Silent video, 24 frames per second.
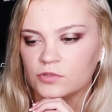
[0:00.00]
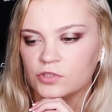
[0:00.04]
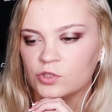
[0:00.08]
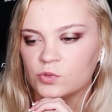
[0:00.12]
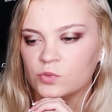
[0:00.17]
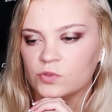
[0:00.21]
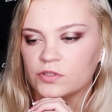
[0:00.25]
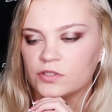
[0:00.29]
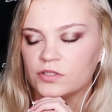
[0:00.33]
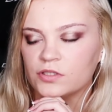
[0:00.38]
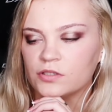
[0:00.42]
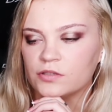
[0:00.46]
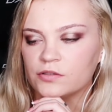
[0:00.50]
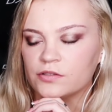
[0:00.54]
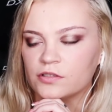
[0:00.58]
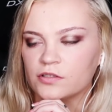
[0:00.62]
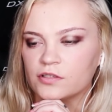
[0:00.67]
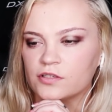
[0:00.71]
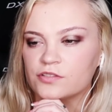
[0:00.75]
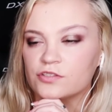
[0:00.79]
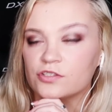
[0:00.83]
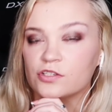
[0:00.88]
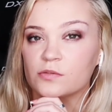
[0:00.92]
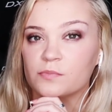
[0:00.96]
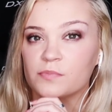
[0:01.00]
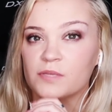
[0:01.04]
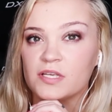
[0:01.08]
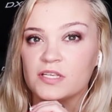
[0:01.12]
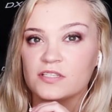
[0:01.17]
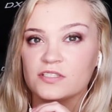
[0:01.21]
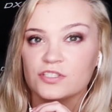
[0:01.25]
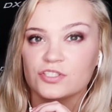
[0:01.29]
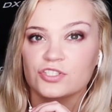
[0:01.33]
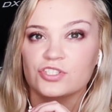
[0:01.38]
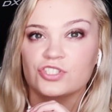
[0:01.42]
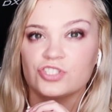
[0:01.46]
You wouldn't know that because you're a piece
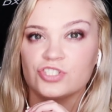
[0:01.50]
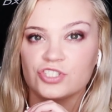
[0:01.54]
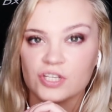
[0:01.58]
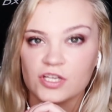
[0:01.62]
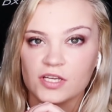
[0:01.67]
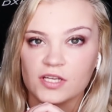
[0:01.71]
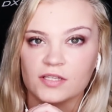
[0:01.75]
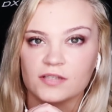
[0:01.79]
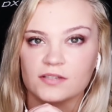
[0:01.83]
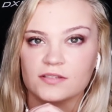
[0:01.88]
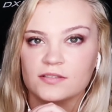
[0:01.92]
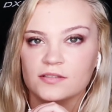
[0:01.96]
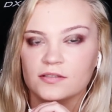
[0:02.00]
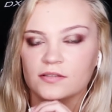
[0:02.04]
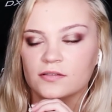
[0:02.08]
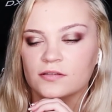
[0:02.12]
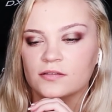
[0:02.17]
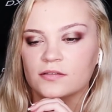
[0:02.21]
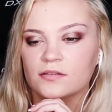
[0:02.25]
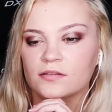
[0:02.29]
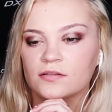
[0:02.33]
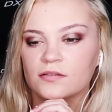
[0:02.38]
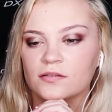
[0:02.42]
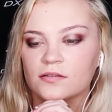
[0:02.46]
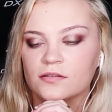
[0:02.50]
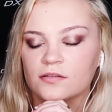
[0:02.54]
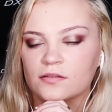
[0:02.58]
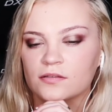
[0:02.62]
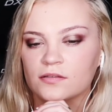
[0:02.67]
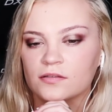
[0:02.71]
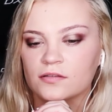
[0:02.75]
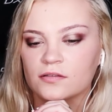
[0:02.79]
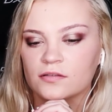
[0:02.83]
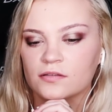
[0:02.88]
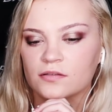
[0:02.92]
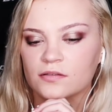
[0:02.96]
of shit. High
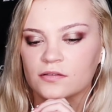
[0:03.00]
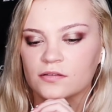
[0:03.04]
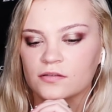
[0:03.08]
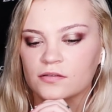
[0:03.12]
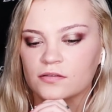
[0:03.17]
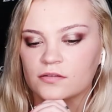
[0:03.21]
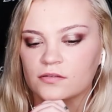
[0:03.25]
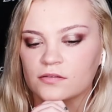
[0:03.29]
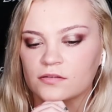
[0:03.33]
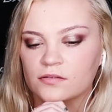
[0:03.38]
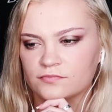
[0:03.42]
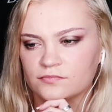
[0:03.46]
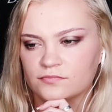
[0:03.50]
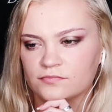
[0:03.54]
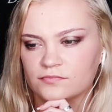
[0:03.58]
education.